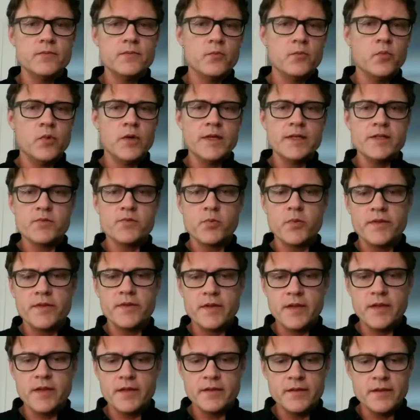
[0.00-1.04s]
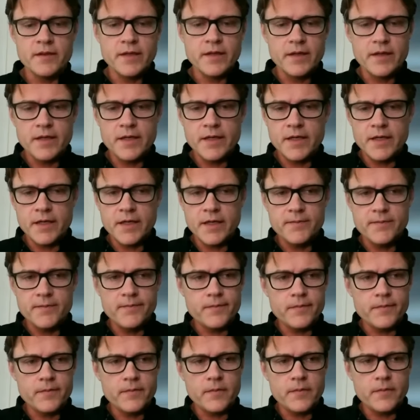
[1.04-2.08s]
what is within
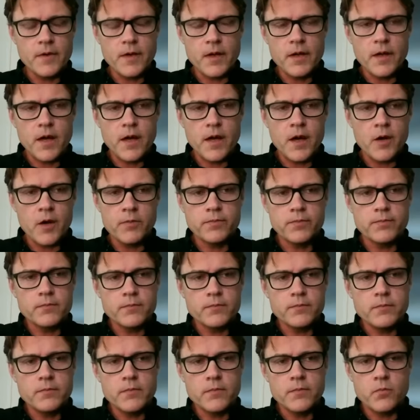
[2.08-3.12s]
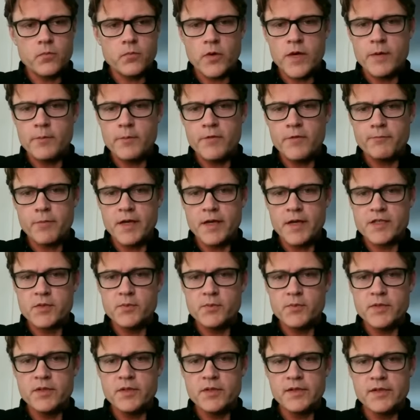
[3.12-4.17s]
our realm of
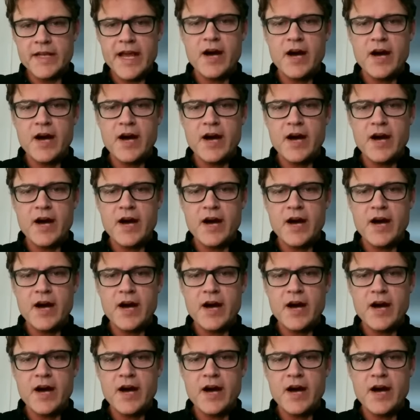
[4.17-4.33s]
possibility.